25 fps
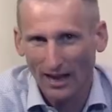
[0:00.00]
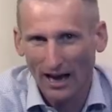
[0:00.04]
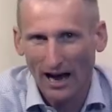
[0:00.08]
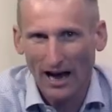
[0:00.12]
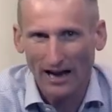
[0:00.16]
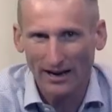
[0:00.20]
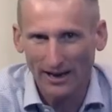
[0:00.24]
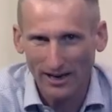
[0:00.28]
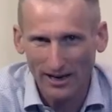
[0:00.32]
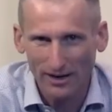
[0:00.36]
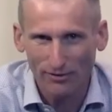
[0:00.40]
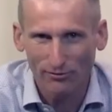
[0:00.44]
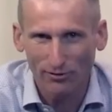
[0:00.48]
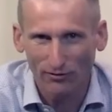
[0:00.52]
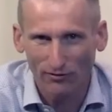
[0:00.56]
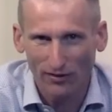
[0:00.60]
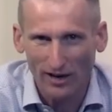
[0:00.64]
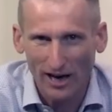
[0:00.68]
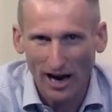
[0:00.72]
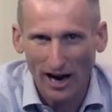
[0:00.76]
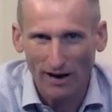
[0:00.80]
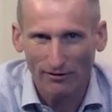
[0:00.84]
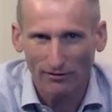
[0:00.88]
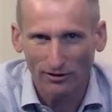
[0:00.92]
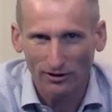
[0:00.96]
and here are the
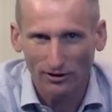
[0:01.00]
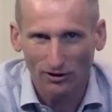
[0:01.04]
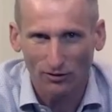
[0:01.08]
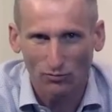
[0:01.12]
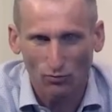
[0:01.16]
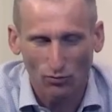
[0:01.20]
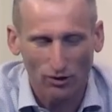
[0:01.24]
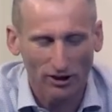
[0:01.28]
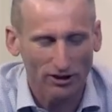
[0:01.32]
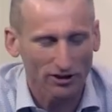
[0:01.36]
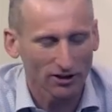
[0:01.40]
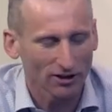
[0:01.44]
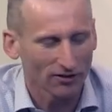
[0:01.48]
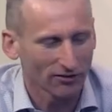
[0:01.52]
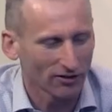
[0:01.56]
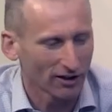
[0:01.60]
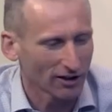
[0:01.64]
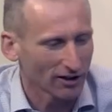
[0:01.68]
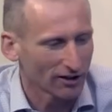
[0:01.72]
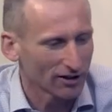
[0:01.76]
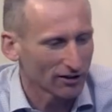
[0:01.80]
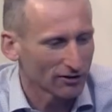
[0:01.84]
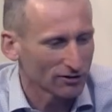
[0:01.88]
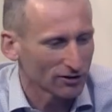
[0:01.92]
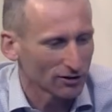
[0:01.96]
areas in which I
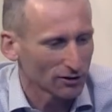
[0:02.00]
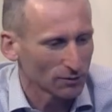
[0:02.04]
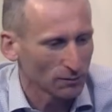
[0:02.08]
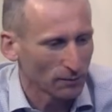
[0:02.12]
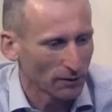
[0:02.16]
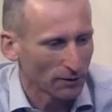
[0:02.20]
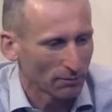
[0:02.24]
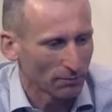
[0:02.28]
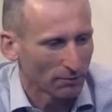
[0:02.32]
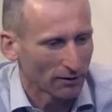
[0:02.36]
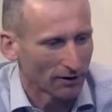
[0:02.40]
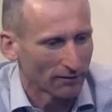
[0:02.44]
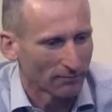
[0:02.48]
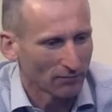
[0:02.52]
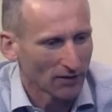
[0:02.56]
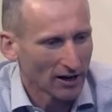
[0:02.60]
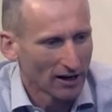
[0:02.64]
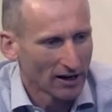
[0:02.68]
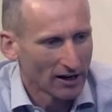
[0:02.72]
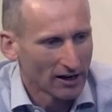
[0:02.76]
think it does pip it.